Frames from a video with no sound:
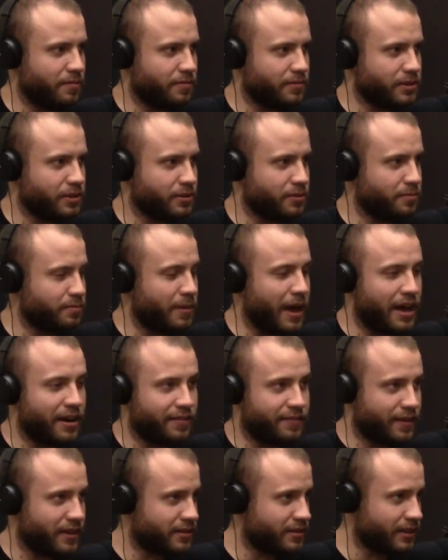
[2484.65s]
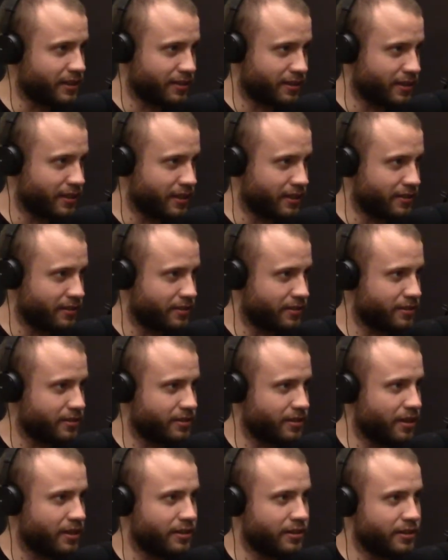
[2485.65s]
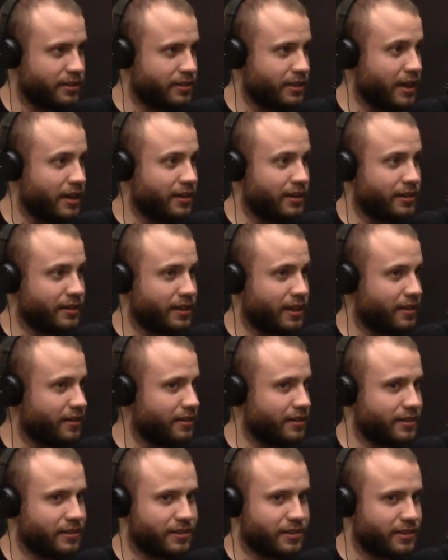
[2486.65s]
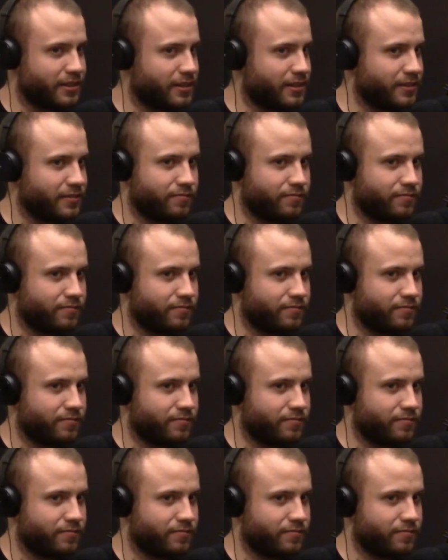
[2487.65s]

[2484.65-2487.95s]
Just manifesting things, understanding that like